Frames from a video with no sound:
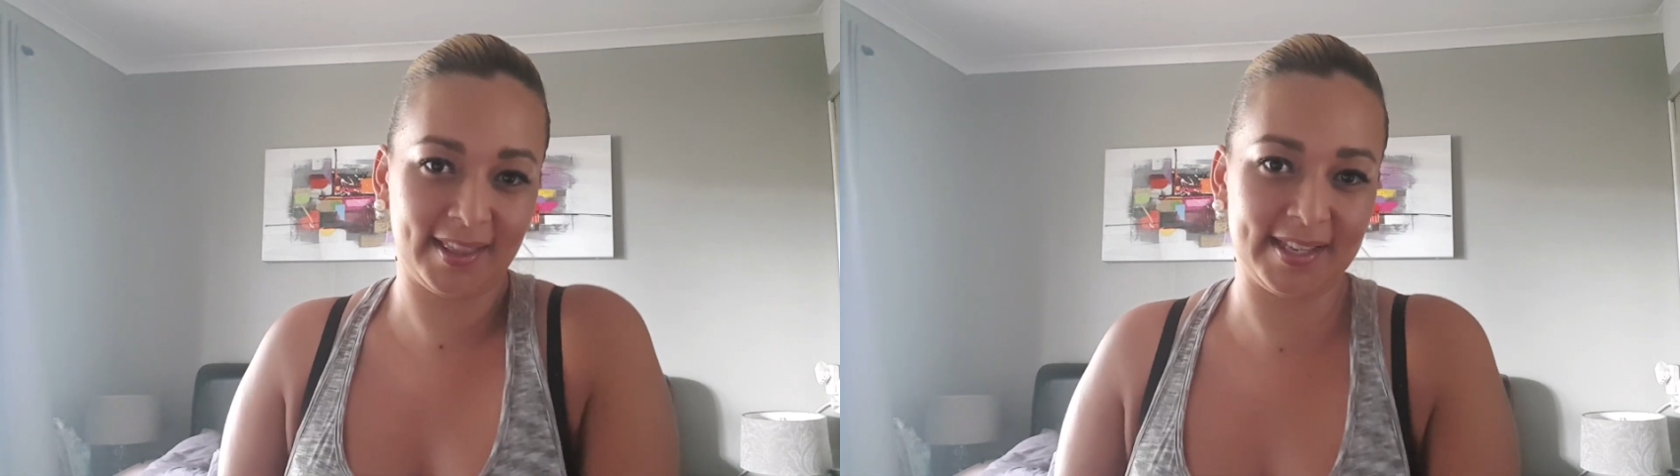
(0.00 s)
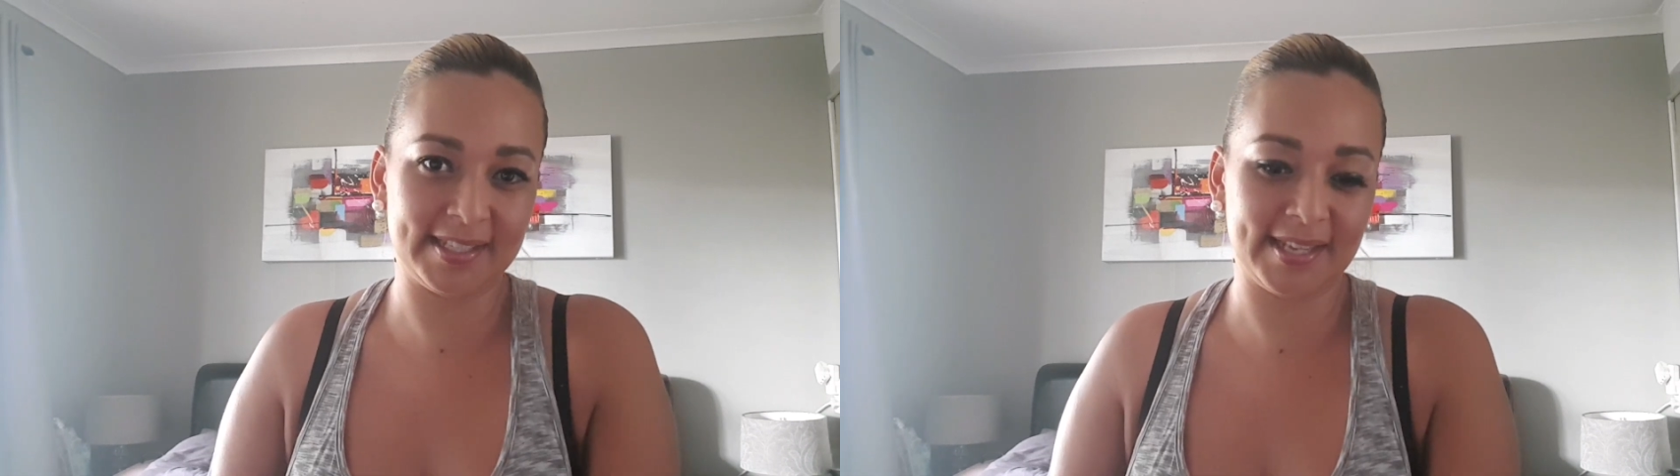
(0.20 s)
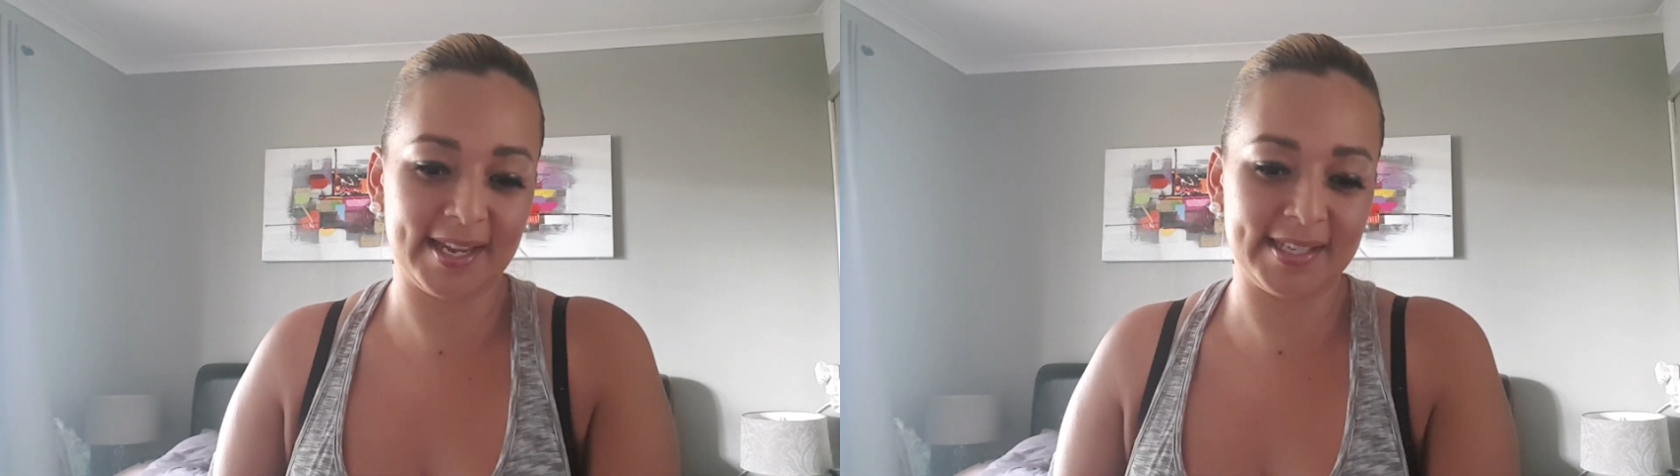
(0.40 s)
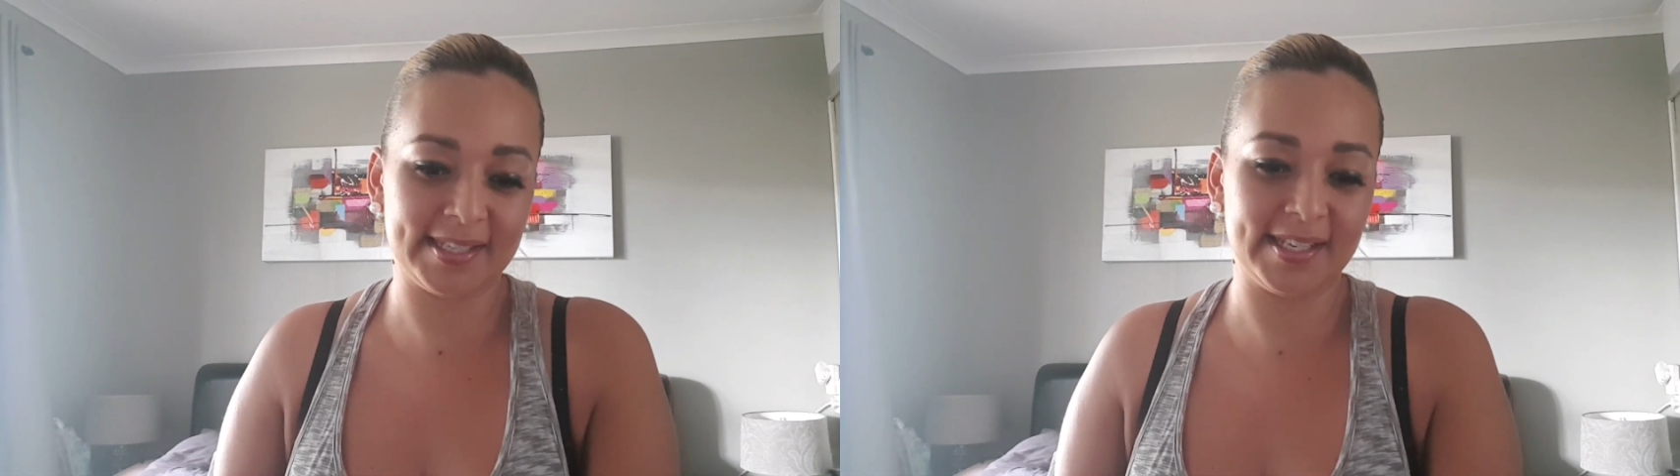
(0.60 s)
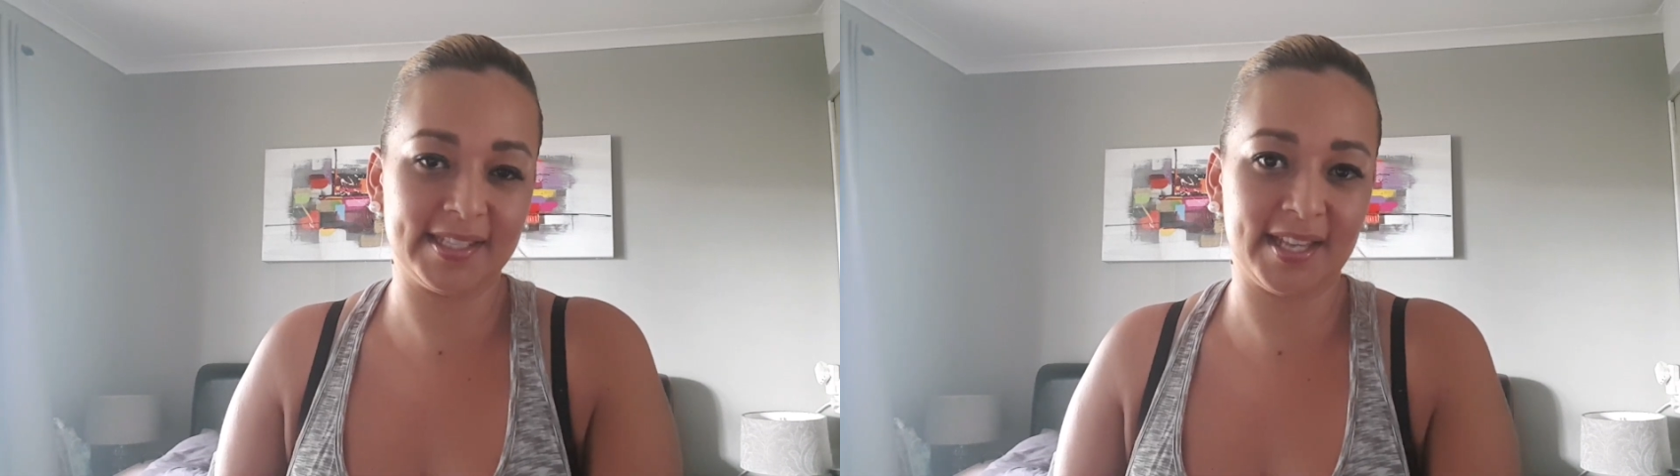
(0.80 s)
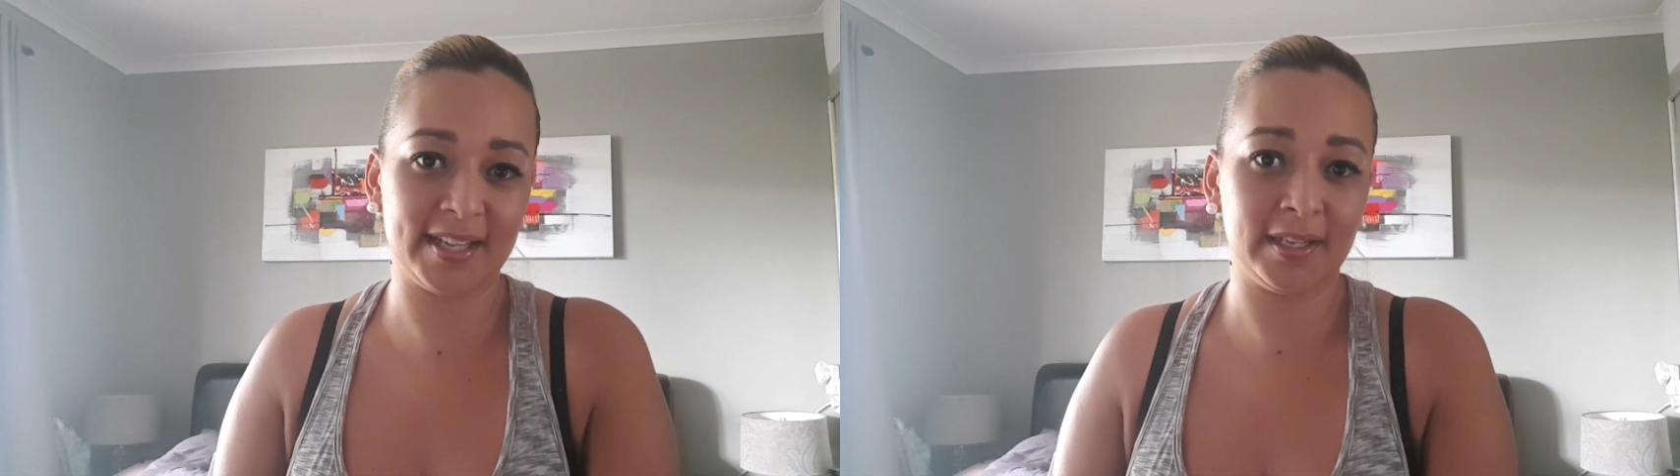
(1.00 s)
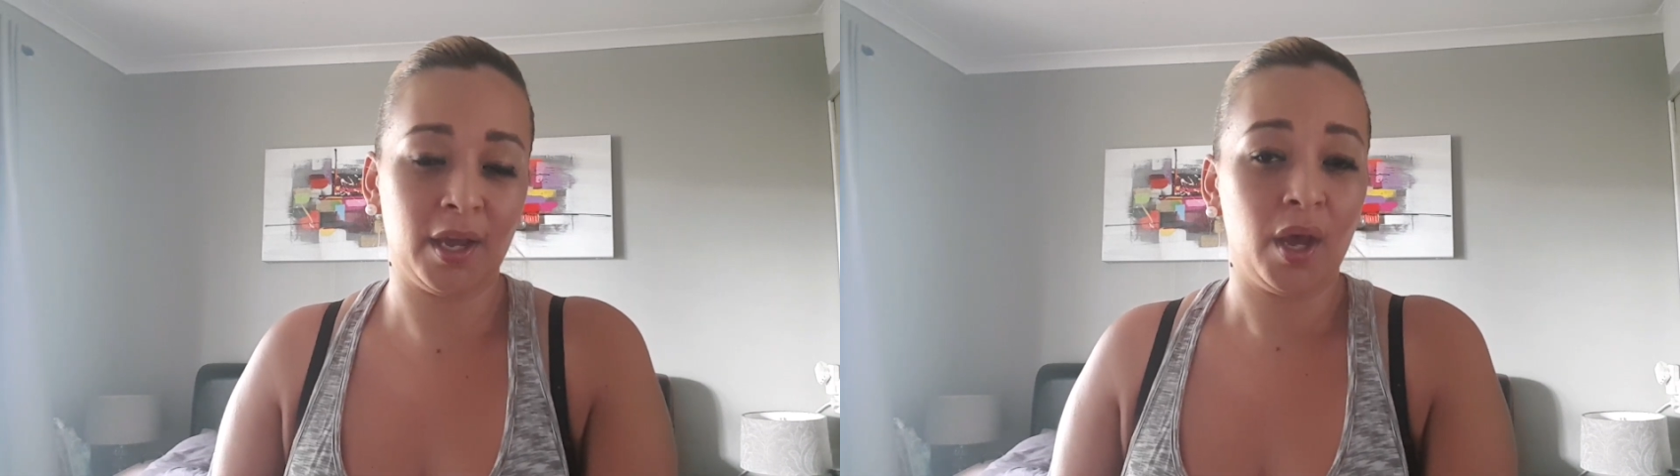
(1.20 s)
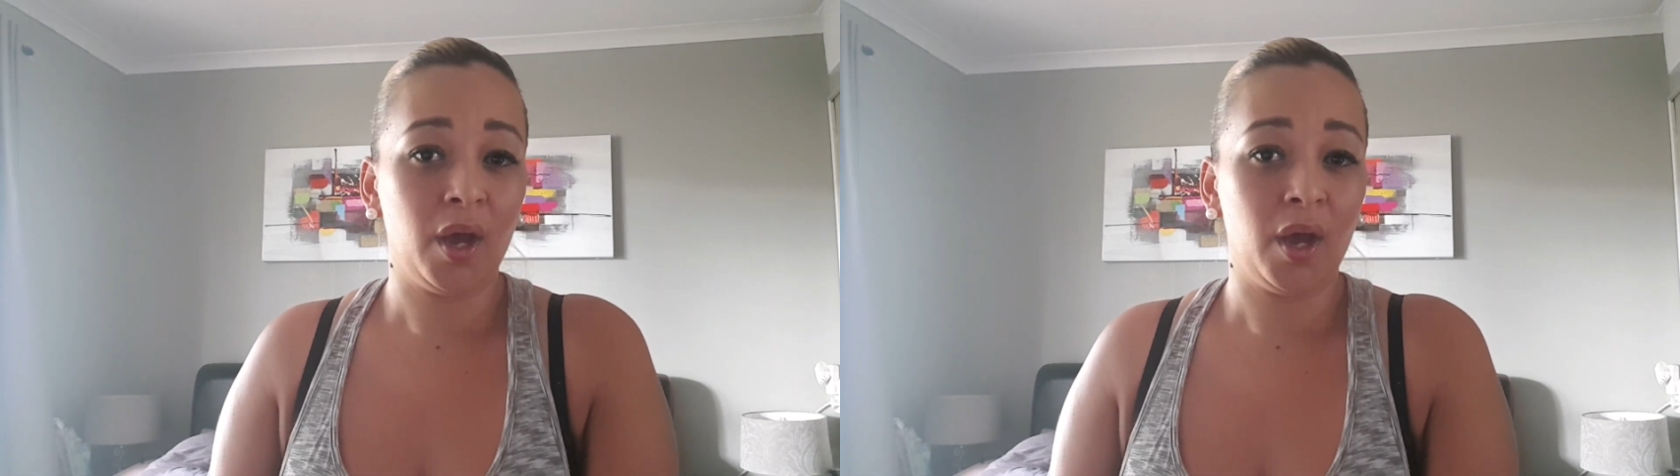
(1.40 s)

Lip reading: these days is that